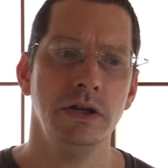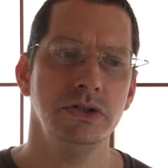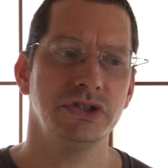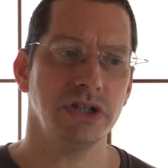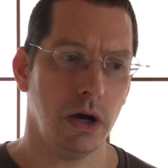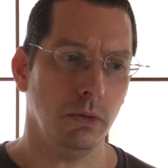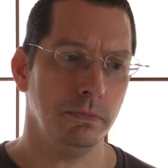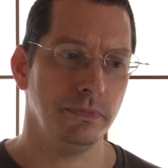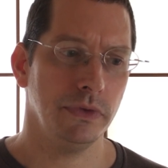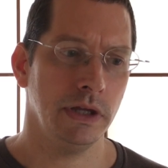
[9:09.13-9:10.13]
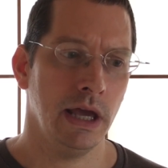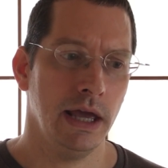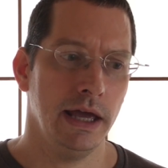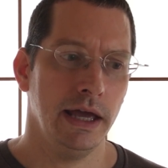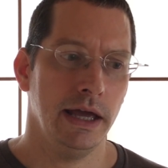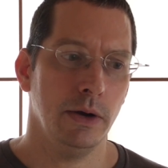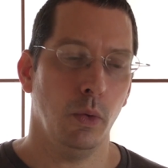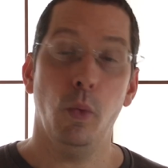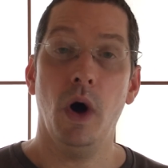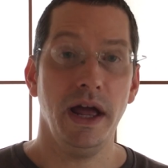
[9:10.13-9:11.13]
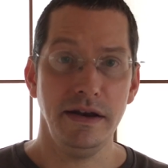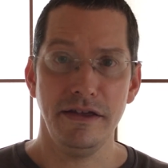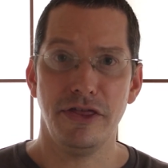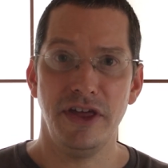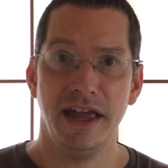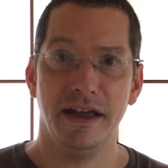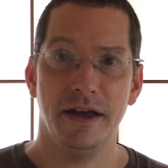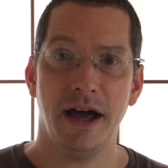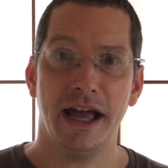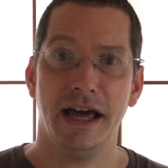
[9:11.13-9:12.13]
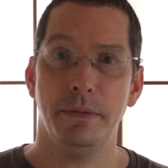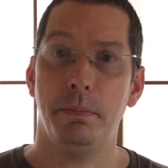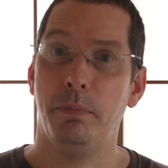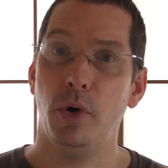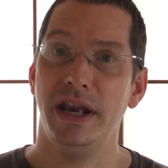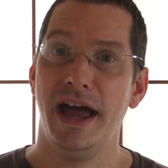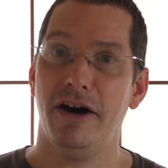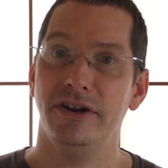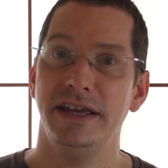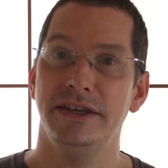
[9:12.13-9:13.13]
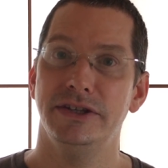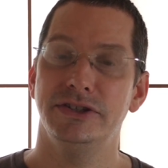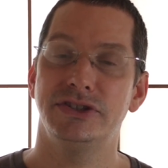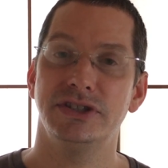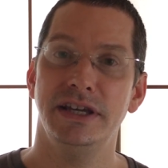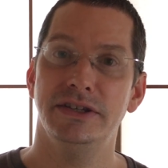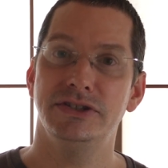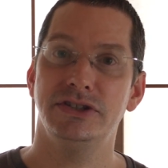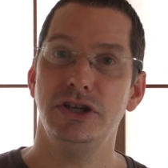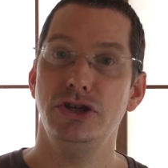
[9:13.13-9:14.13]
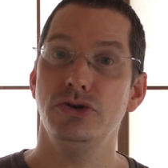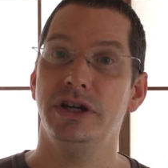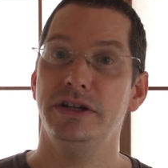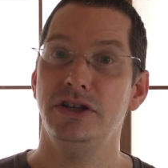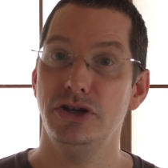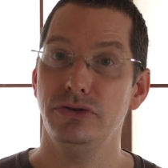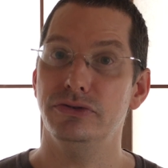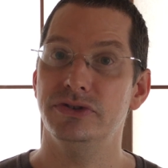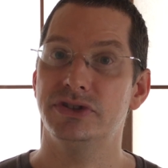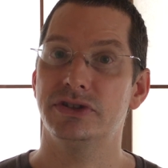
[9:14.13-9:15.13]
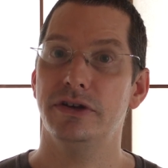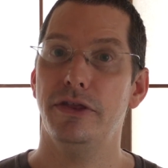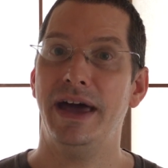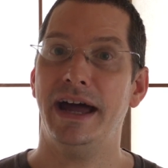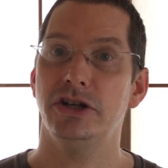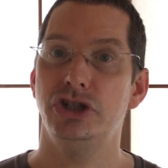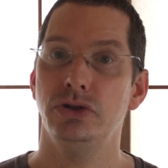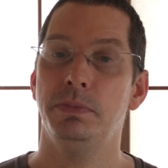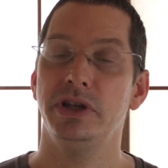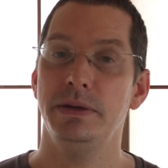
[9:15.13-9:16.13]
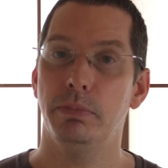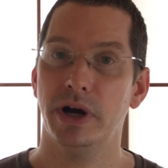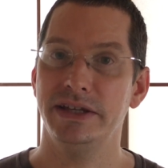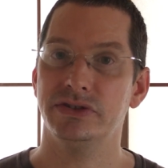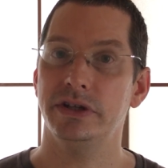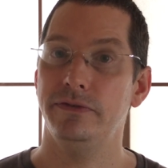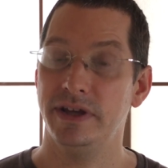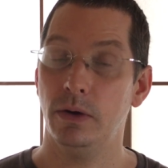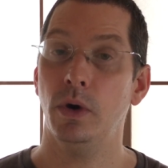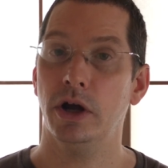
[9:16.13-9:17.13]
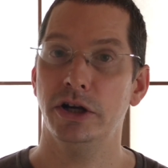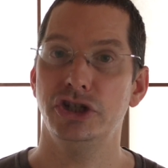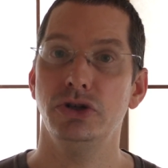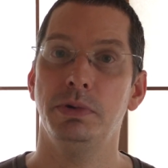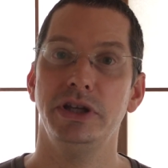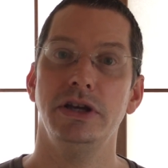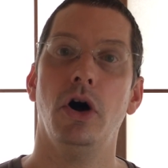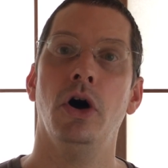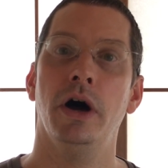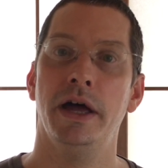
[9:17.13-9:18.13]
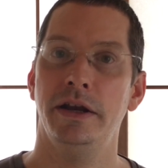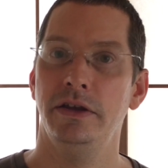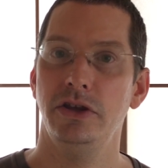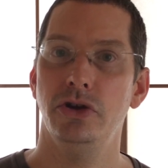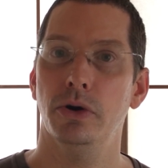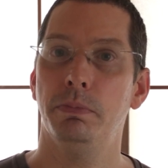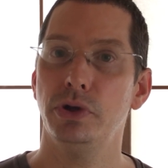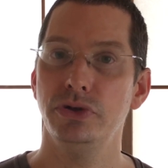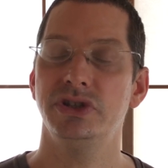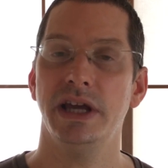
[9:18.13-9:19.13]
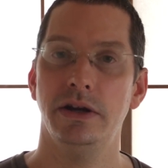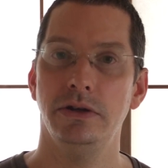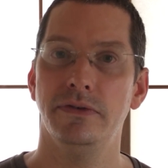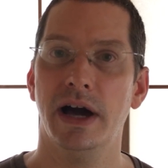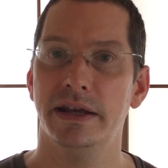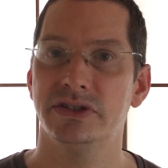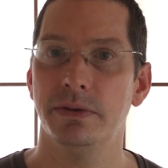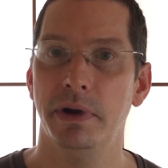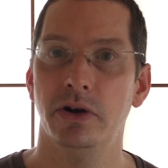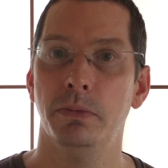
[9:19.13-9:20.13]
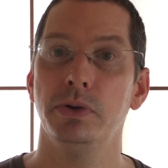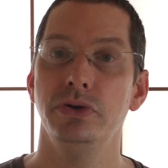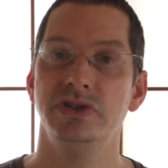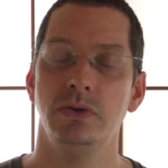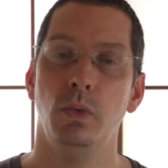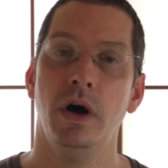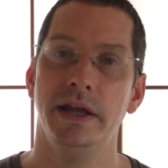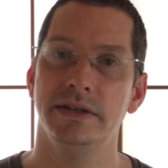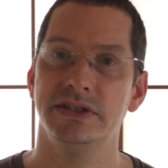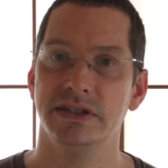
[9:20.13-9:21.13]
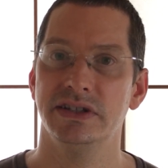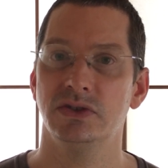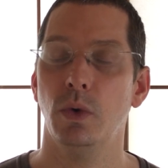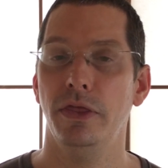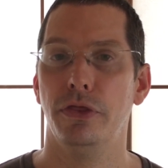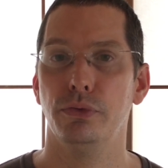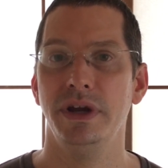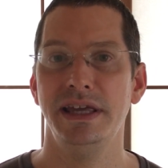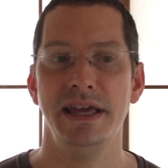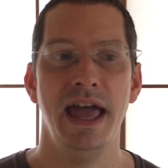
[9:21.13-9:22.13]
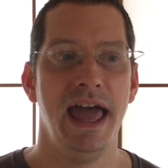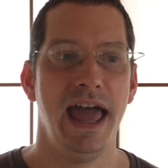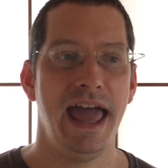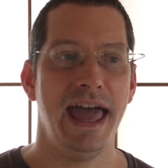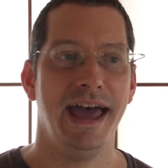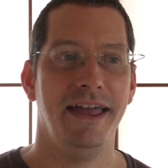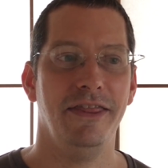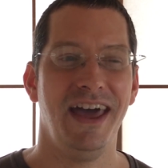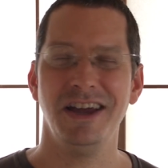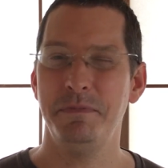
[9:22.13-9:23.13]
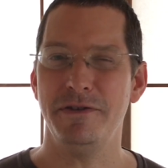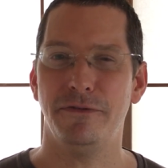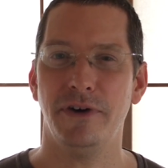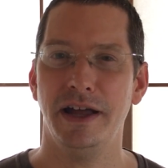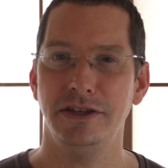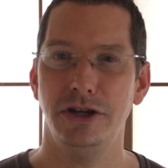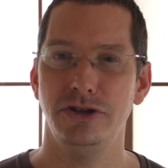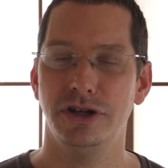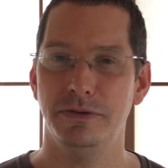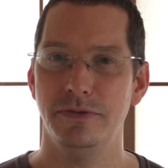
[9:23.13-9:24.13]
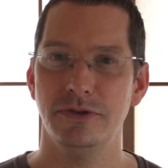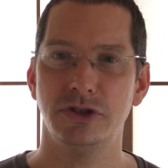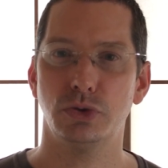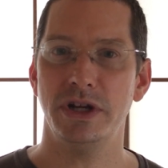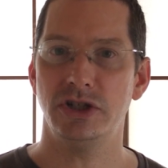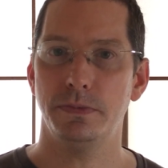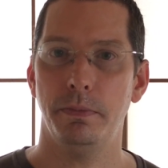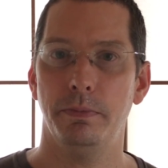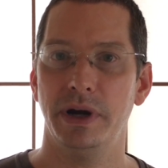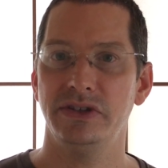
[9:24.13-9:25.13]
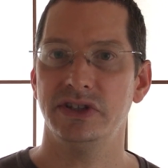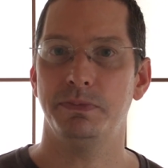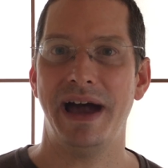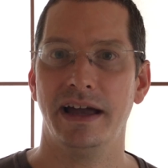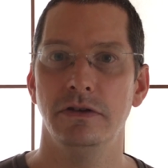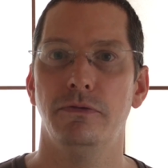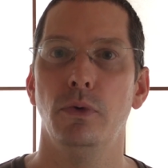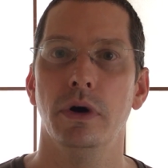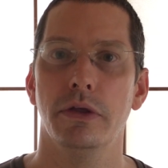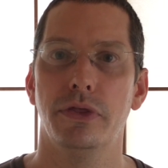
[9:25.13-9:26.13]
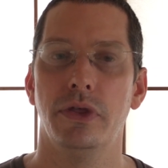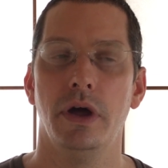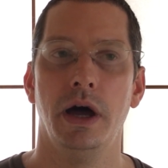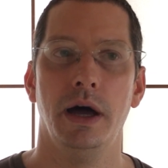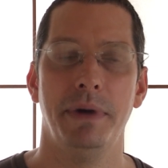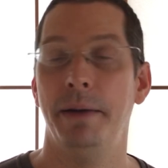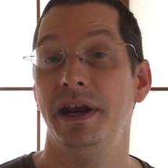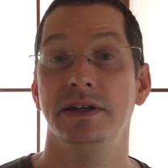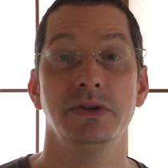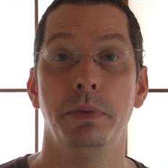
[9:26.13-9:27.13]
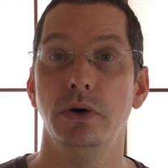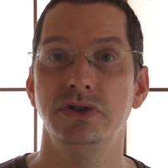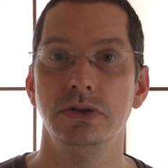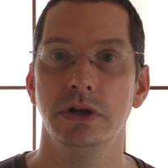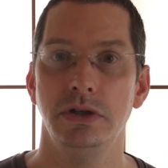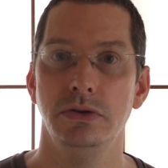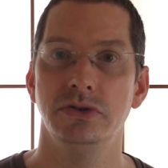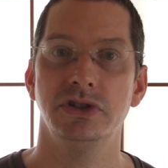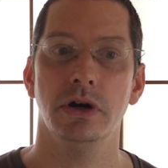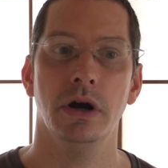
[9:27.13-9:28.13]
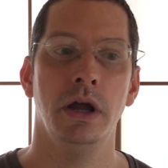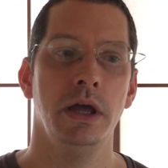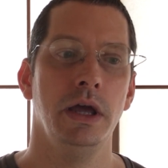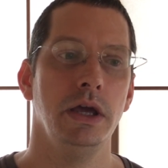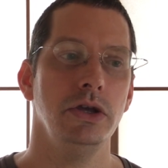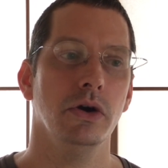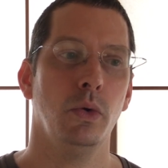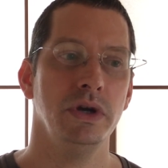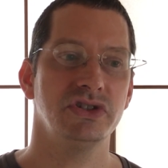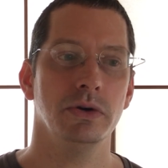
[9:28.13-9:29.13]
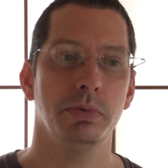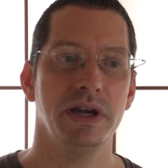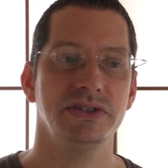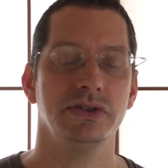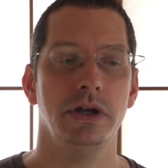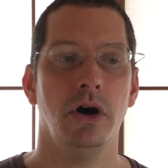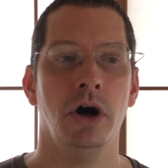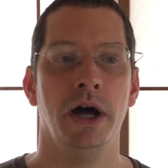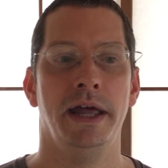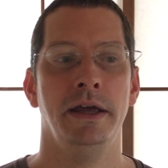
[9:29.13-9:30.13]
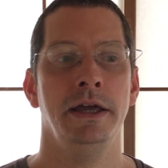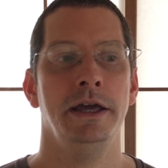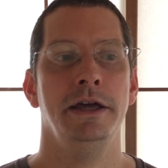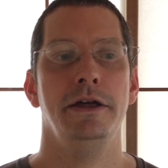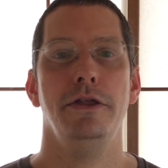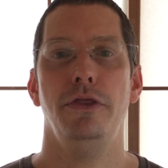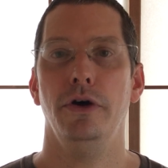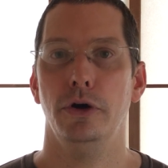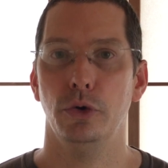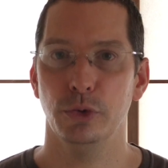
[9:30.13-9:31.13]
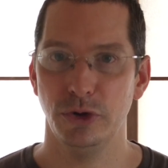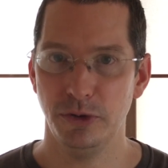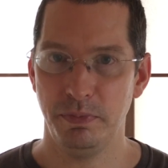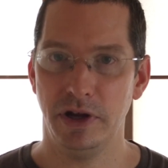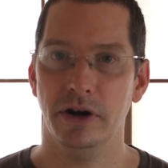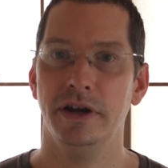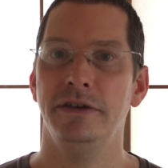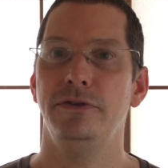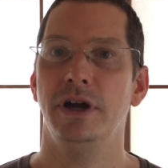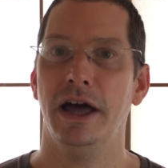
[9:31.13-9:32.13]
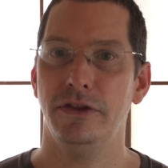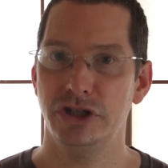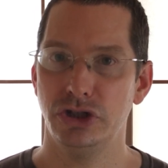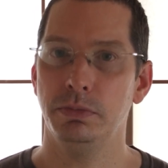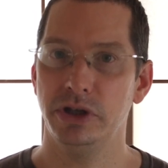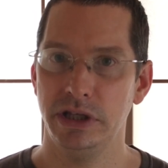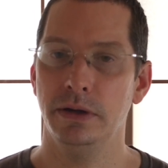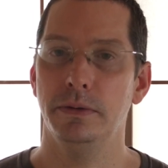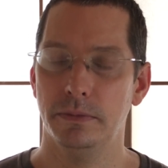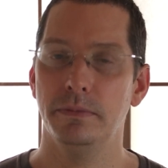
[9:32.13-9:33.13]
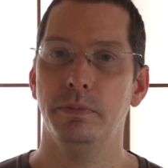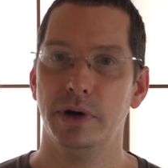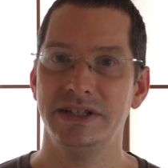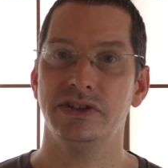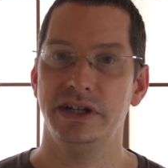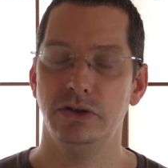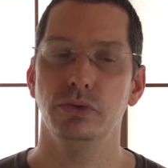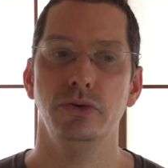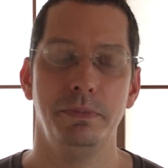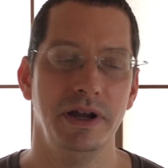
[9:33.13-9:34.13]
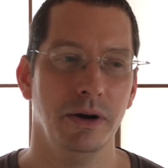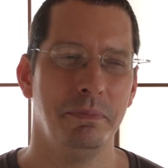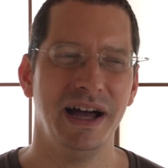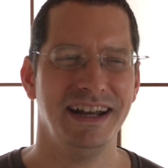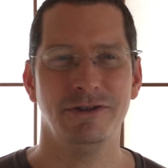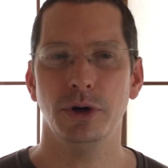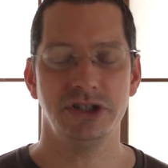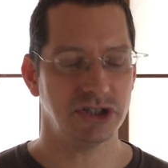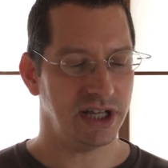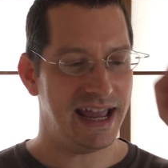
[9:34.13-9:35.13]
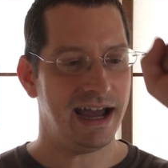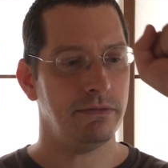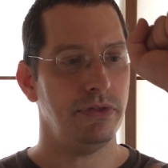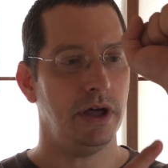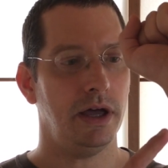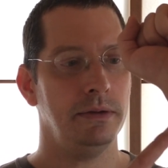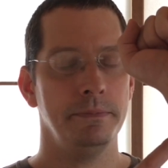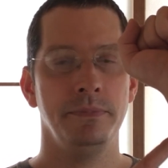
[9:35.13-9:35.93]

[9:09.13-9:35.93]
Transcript: So one thing I gotta point out is you could use that Jubilee bracelet, if you get one on a Jubilee, on your Bluesy. I know you've got a Submariner Bluesy 16613, and that could be fun. You know, you could switch bracelets back and forth. I mean, I suppose you could use your Oyster bracelet on the root beer if you got the Jubilee braceleted root beer, but of course it's going to have the